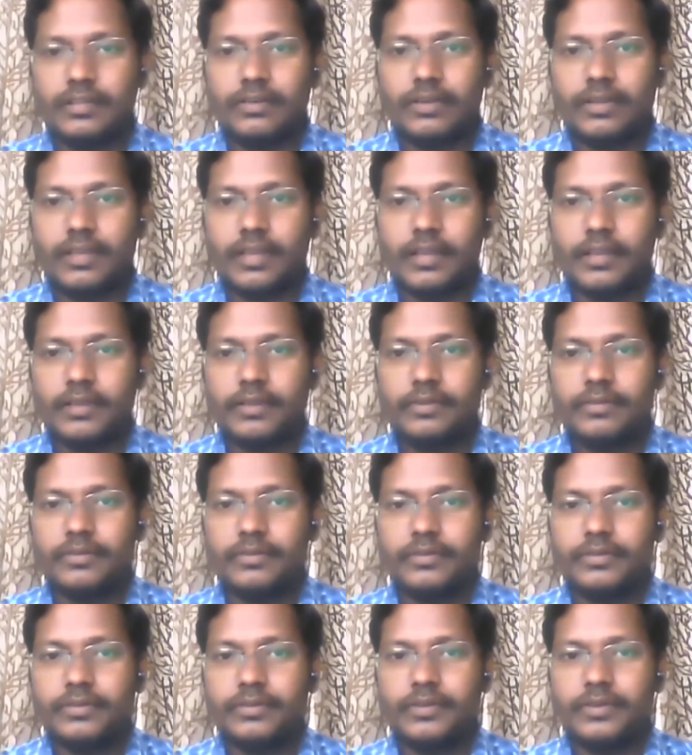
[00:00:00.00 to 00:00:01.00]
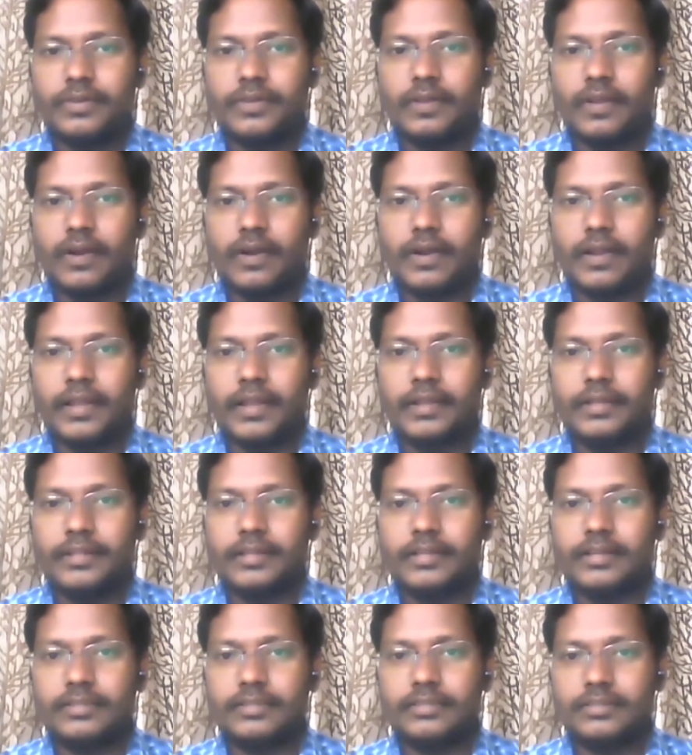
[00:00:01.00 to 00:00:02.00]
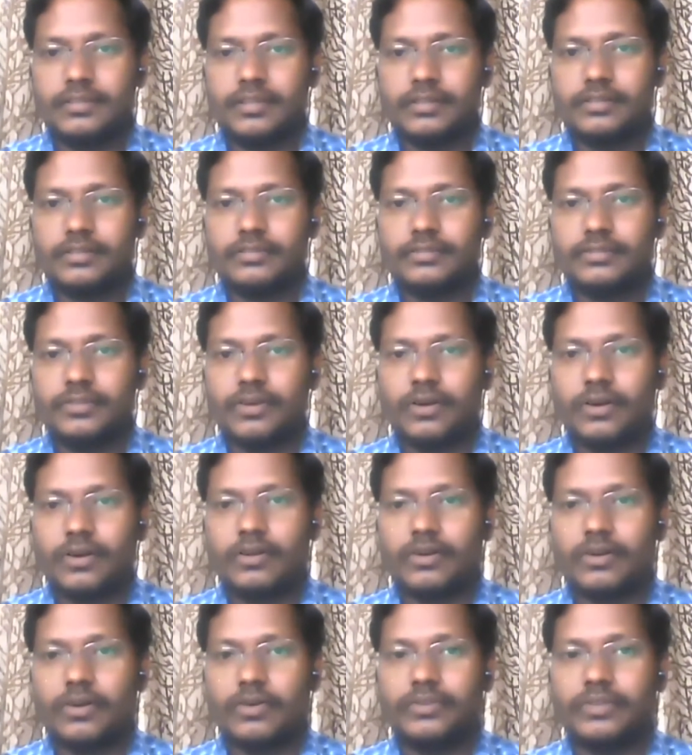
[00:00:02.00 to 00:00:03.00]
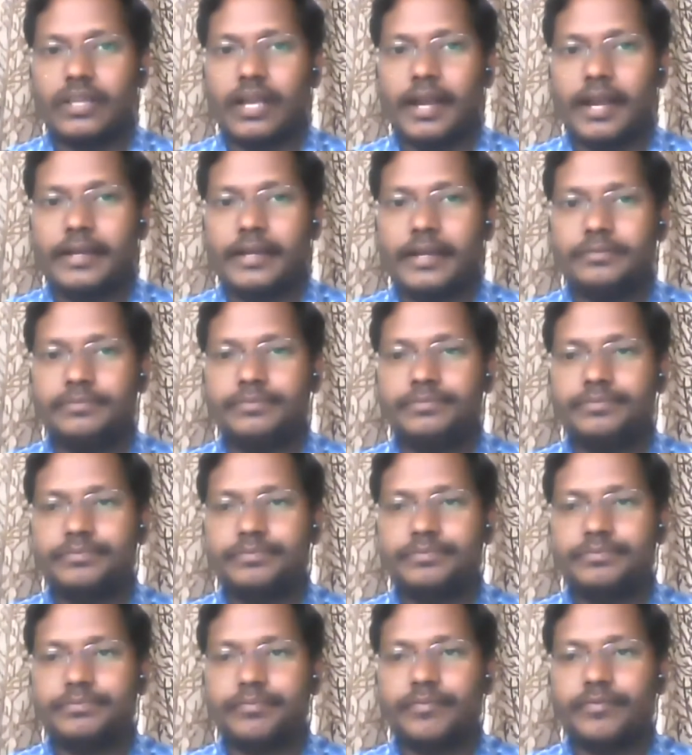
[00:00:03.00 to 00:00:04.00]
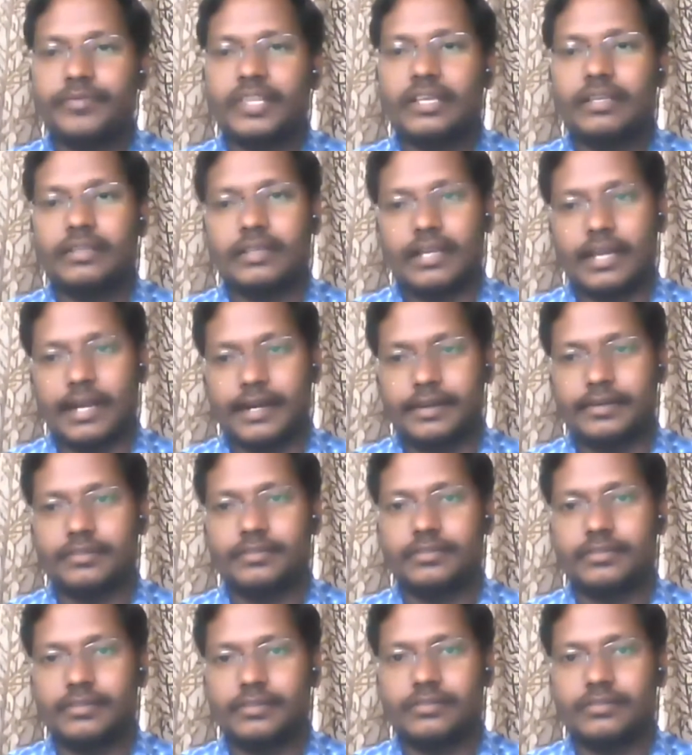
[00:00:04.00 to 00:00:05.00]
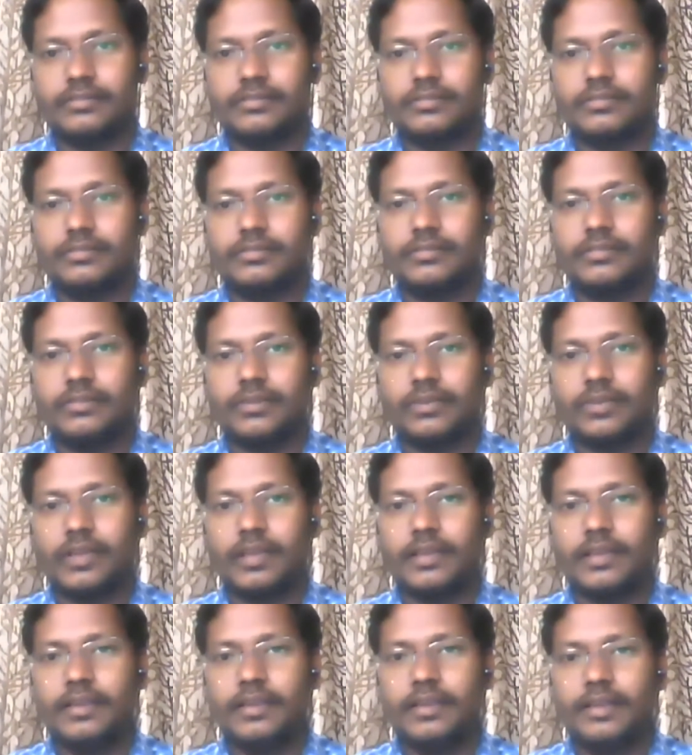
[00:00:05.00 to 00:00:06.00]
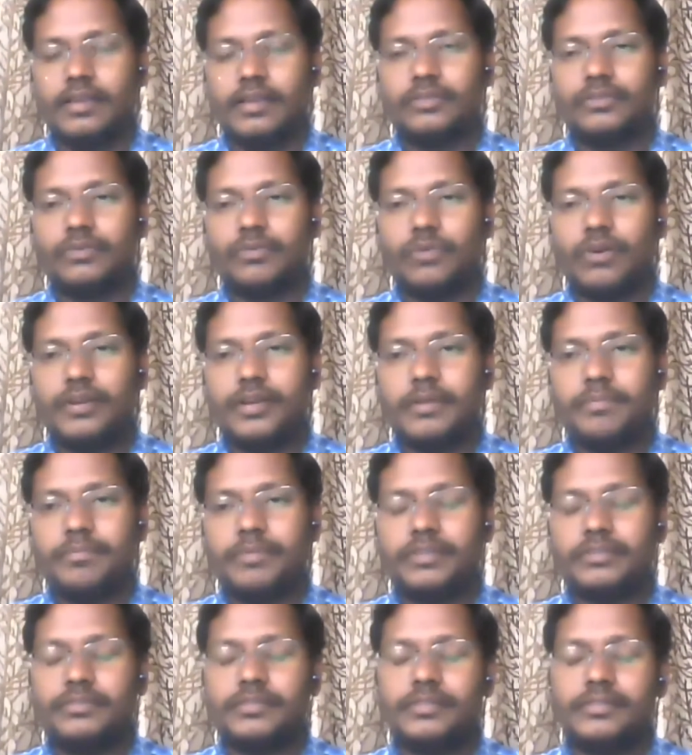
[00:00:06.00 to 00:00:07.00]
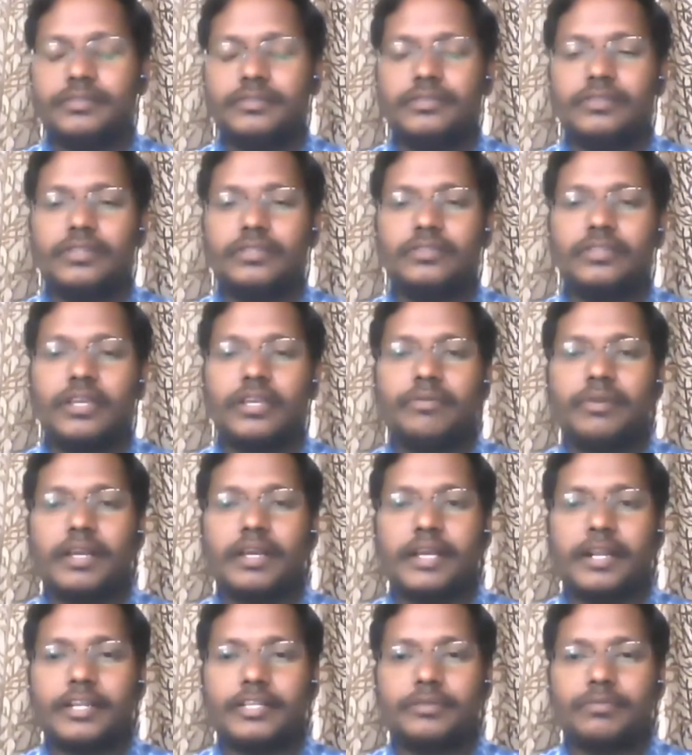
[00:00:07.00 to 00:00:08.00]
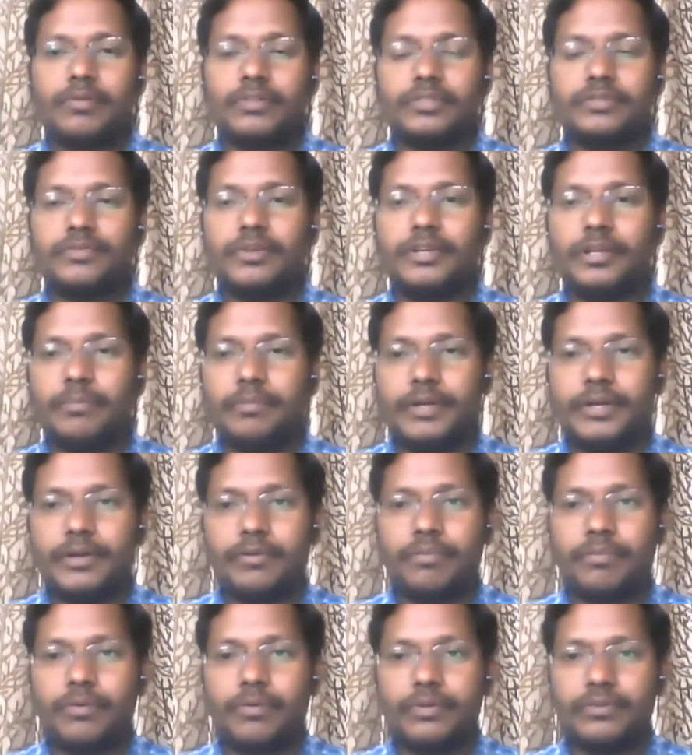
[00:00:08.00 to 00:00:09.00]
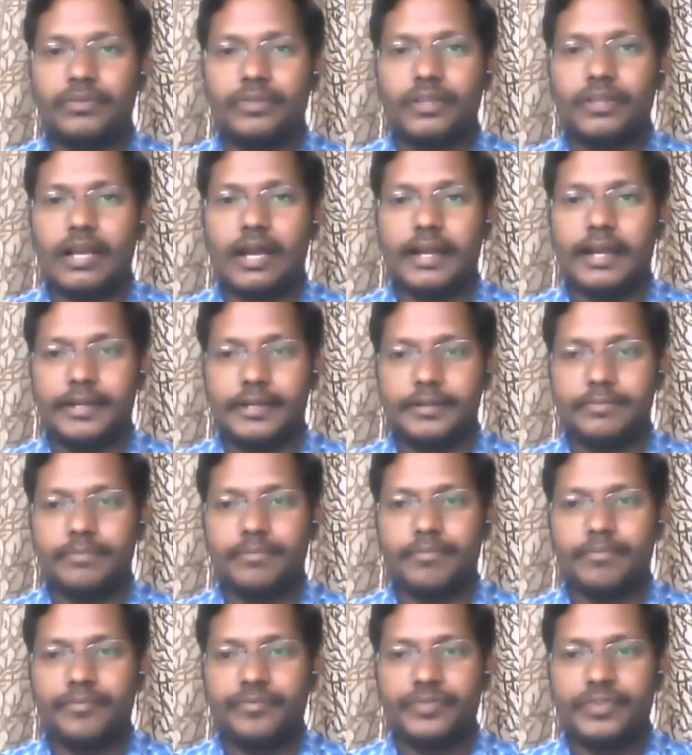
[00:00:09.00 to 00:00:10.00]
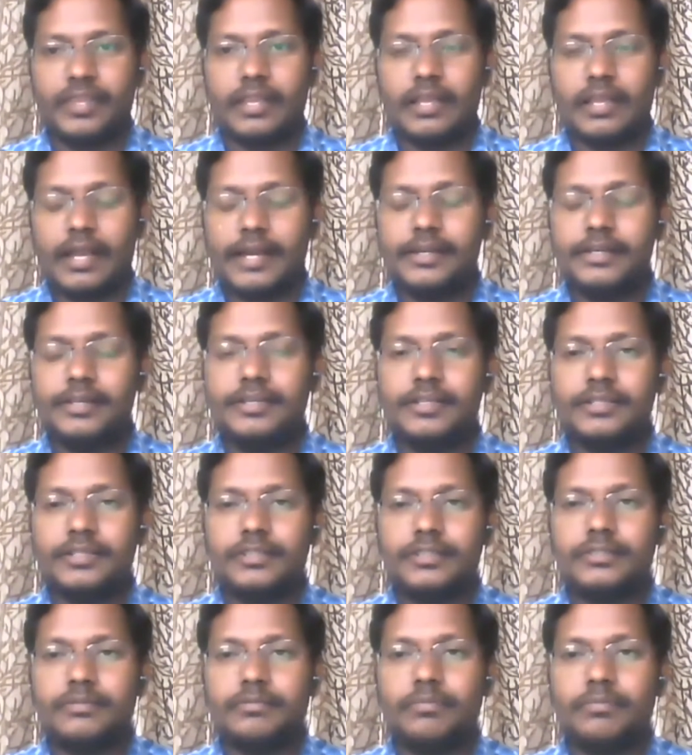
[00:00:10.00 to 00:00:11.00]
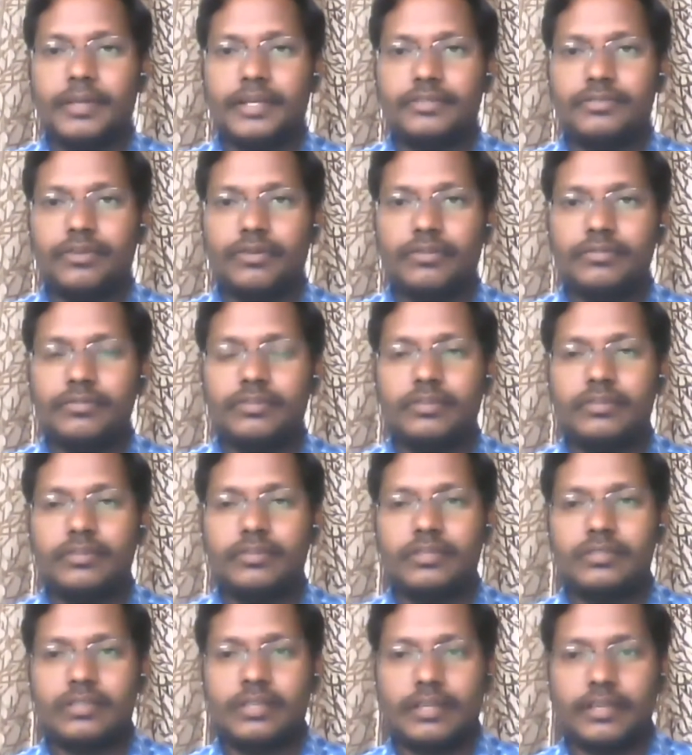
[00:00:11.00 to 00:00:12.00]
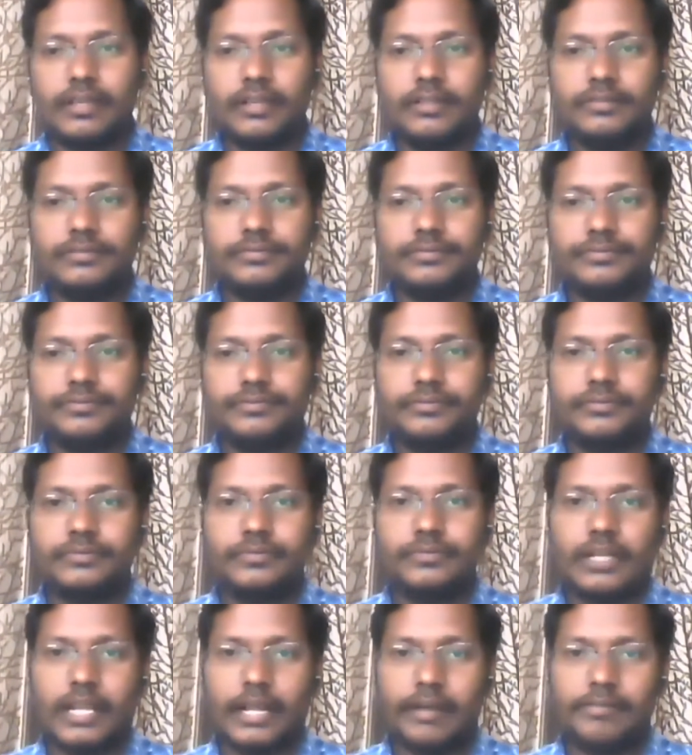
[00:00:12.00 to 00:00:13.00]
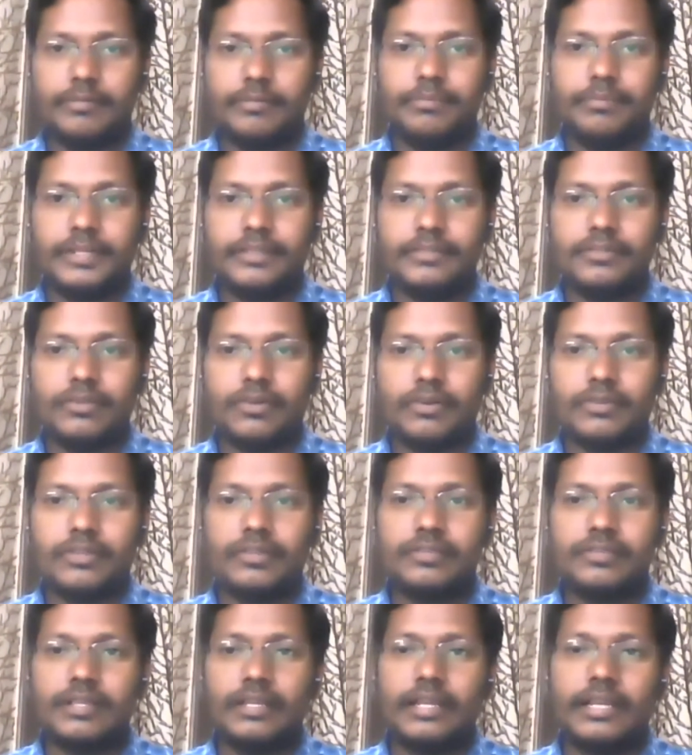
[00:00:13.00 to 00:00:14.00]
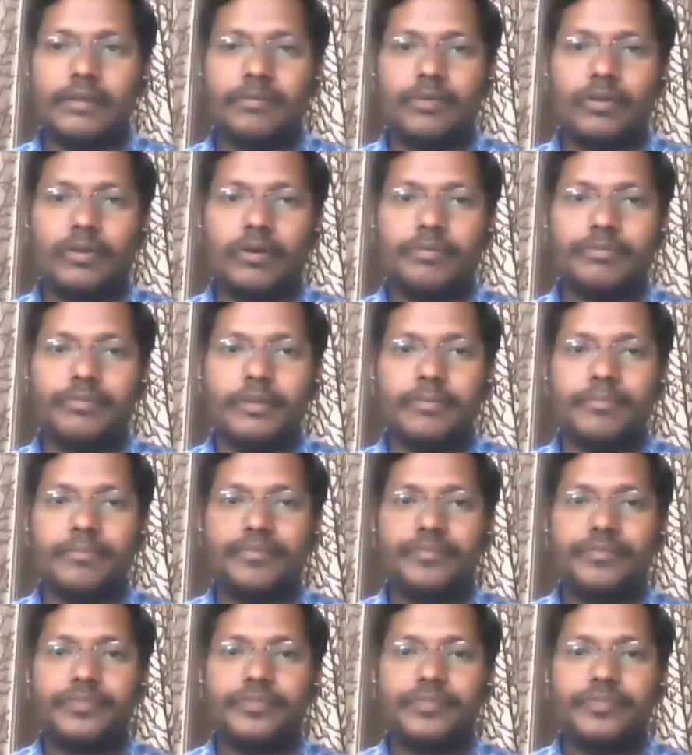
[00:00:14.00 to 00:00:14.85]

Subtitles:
okay, in the construct or on the item characteristics. Okay, so what a person is giving a response will depend upon the item, and it is based on the skill development or the skill level of a